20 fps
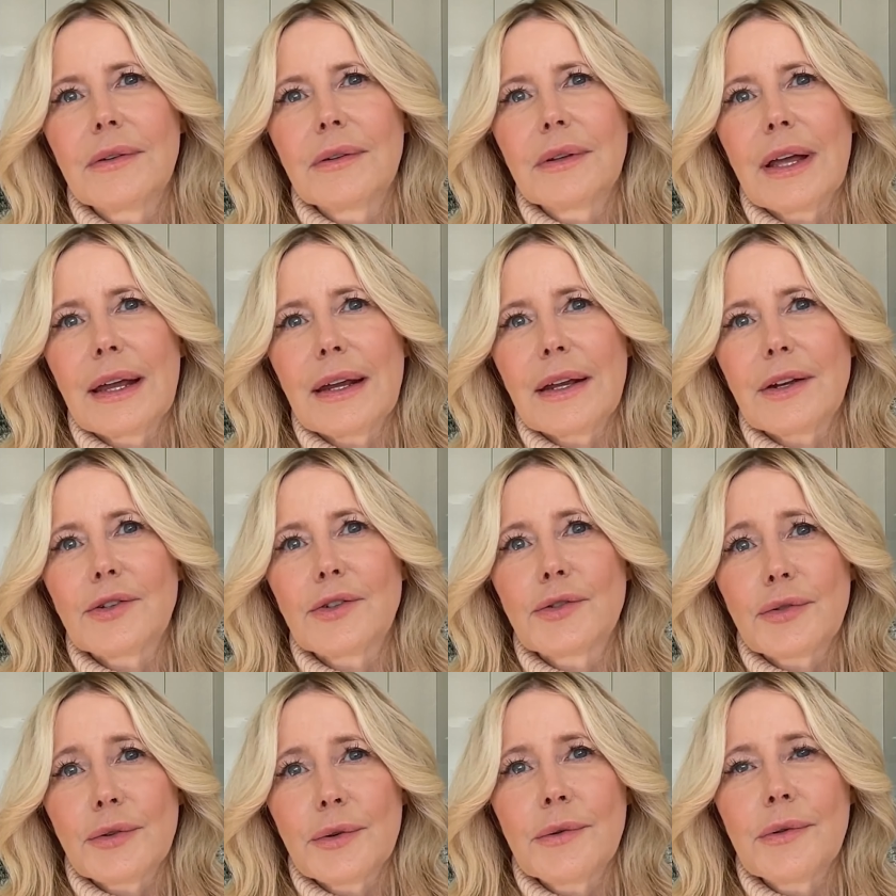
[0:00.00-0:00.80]
like
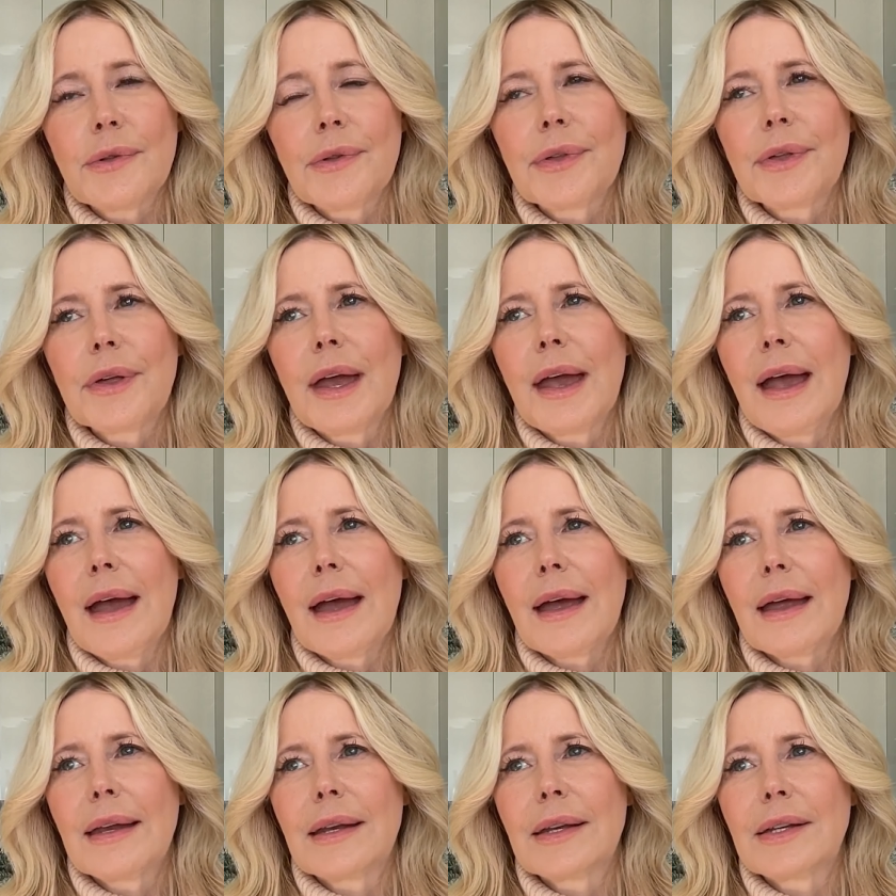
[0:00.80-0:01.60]
truth
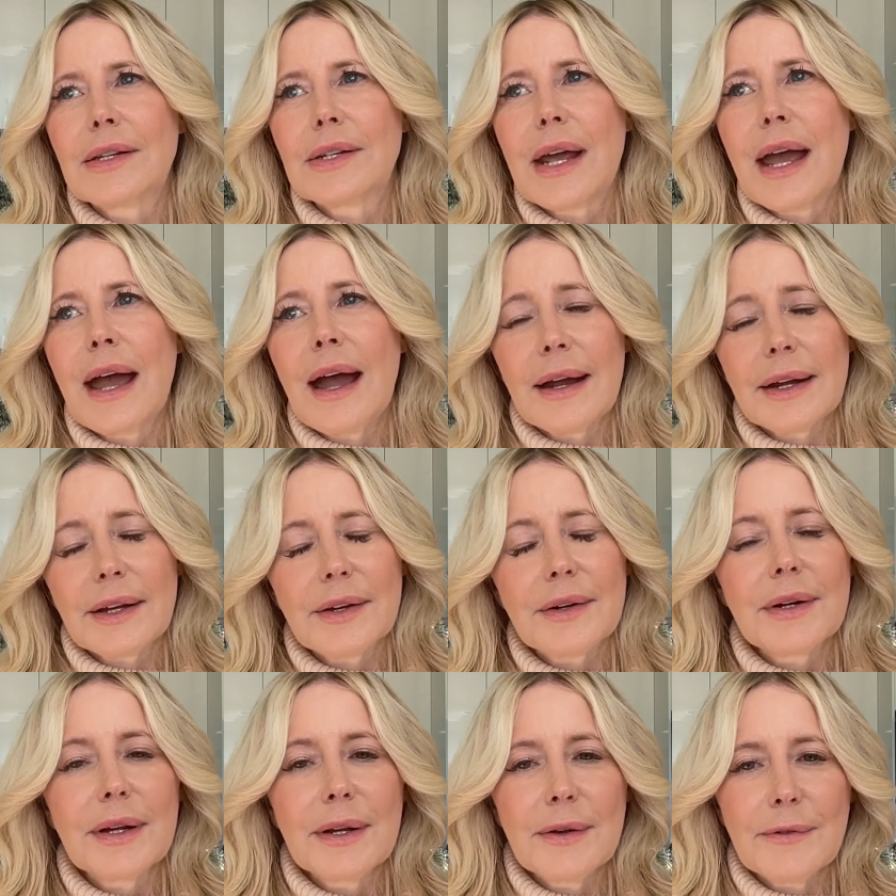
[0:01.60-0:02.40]
and
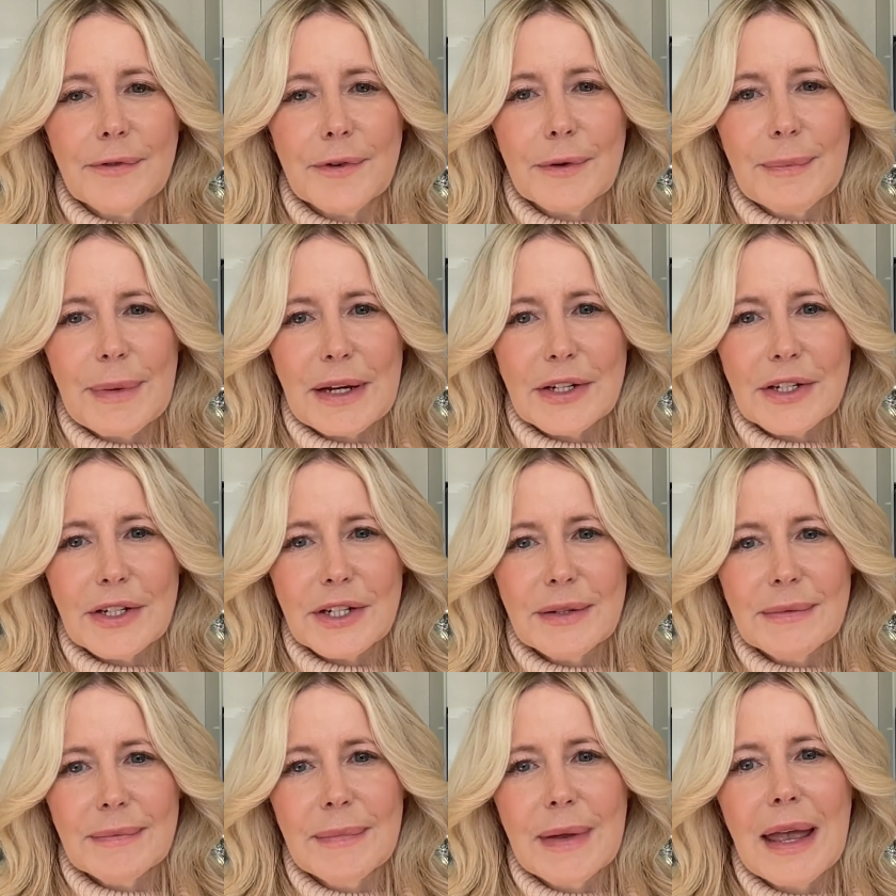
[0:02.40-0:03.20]
accurate
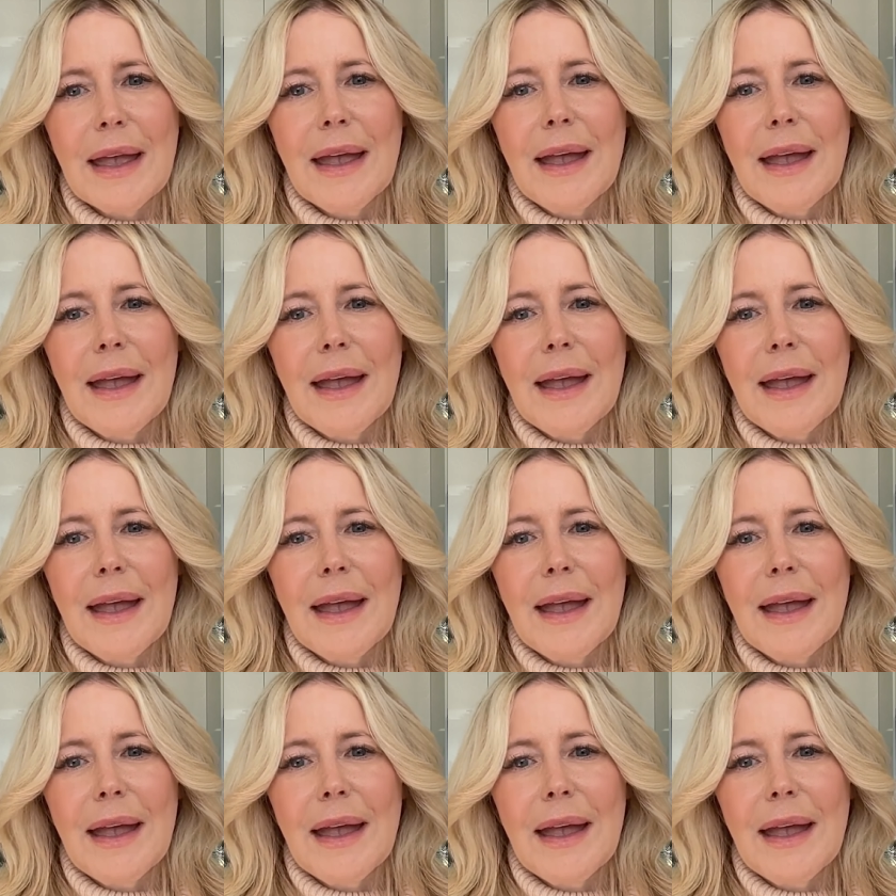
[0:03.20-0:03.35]
information.